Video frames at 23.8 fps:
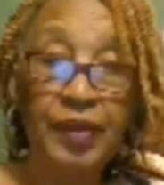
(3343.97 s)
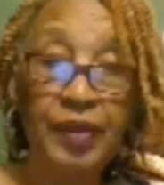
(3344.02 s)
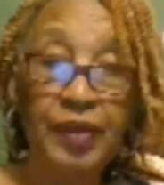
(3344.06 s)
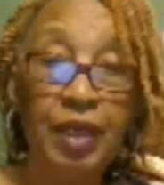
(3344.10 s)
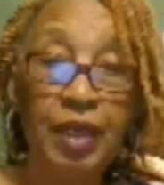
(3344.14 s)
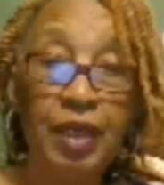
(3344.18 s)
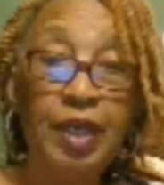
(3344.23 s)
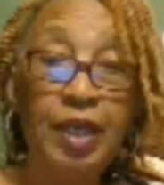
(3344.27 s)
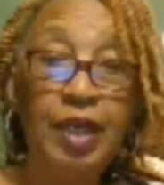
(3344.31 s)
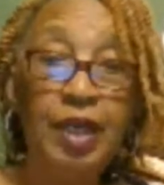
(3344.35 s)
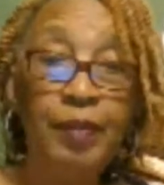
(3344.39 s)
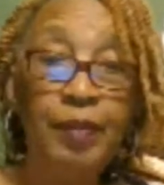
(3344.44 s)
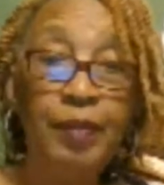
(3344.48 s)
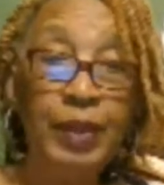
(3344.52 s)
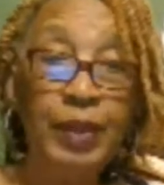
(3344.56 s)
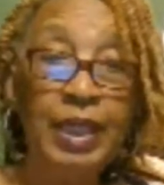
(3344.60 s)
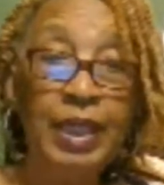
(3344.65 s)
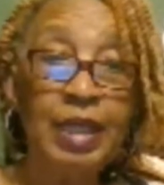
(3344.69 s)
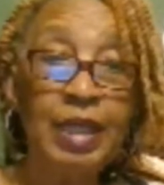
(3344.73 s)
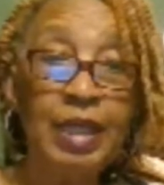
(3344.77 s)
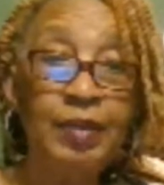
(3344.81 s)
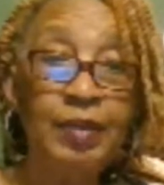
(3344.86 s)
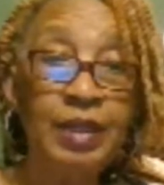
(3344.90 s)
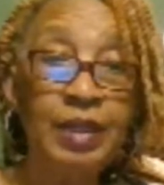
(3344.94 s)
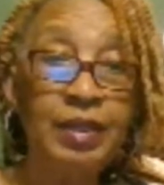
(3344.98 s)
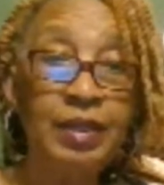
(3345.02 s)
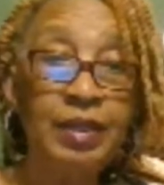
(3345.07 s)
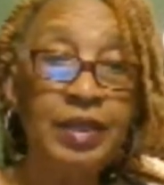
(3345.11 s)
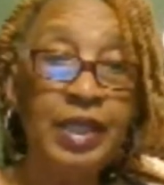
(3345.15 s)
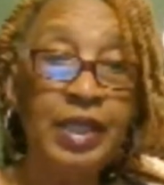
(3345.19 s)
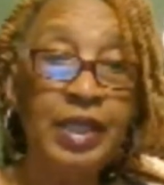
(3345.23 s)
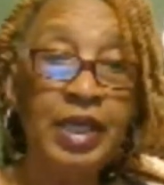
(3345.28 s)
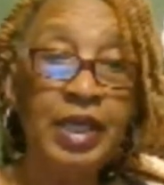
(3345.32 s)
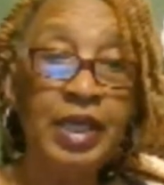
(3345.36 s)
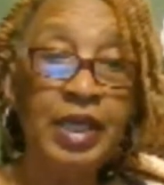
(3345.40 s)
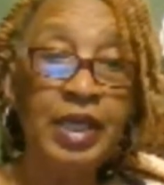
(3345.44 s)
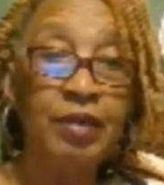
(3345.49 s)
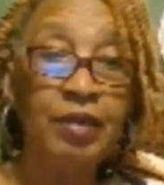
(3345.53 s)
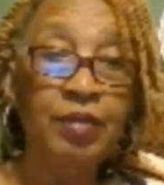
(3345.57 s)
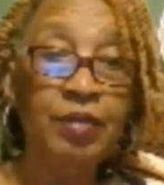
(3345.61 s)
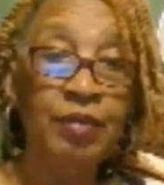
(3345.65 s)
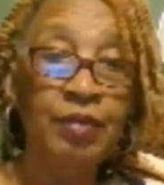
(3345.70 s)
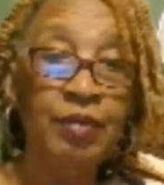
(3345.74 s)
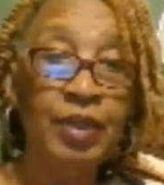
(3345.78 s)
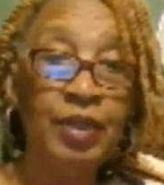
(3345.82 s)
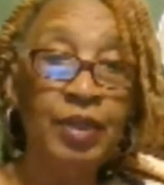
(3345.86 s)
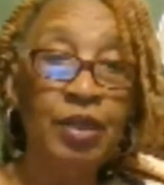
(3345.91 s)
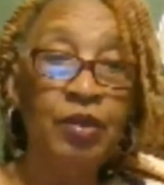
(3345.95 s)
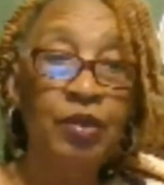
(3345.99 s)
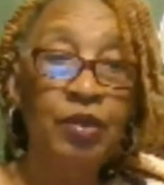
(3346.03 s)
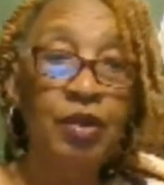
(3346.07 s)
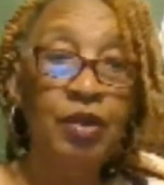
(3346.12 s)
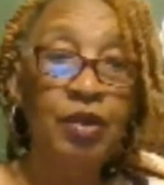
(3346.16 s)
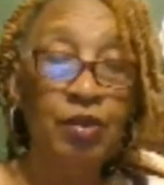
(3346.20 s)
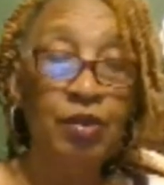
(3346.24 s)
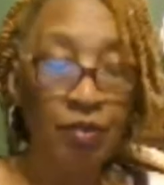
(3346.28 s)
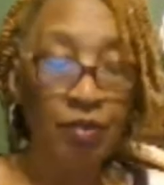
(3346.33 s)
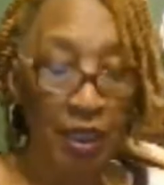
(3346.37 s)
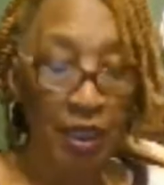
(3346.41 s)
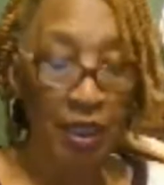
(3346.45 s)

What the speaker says: But let me tell you, what I told you,